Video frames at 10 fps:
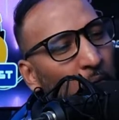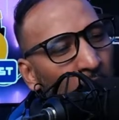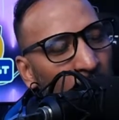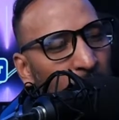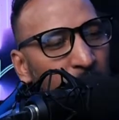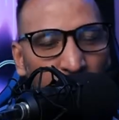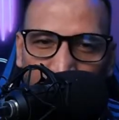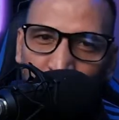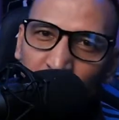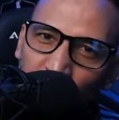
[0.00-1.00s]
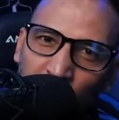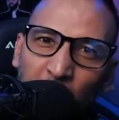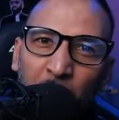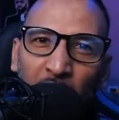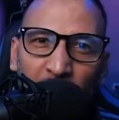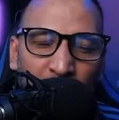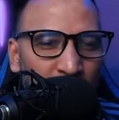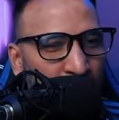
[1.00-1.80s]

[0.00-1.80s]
around, you adjust your shin pads, you